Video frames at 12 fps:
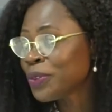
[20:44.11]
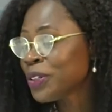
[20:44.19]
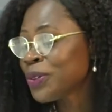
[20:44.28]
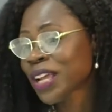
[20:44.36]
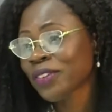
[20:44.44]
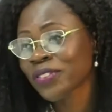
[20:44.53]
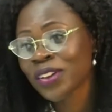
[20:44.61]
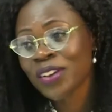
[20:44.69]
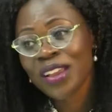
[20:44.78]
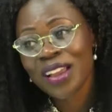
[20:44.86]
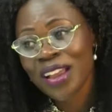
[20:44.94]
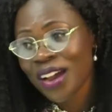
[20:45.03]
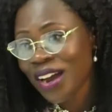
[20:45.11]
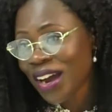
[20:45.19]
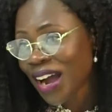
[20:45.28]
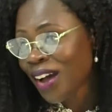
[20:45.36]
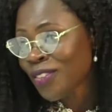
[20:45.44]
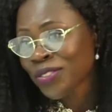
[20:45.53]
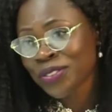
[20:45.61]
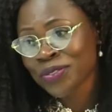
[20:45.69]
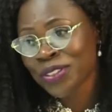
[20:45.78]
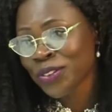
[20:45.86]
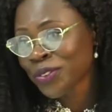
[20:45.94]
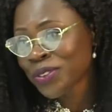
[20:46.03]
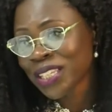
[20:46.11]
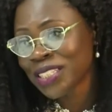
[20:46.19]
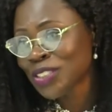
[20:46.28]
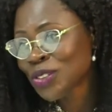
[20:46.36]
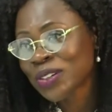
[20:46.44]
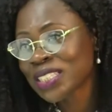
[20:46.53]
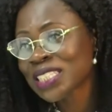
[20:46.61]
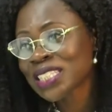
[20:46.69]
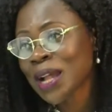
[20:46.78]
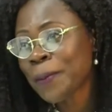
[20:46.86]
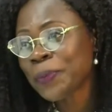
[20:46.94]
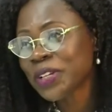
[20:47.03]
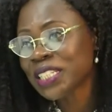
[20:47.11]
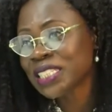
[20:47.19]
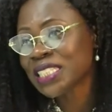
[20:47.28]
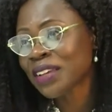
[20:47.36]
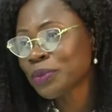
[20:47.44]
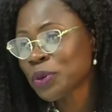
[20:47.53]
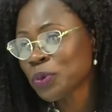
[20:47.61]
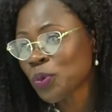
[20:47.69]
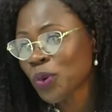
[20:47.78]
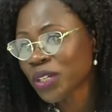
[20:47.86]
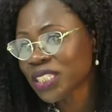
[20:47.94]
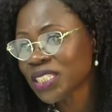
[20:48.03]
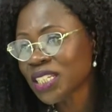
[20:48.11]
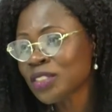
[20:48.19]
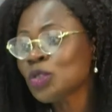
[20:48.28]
We don't have half even of the insurance companies that we want here.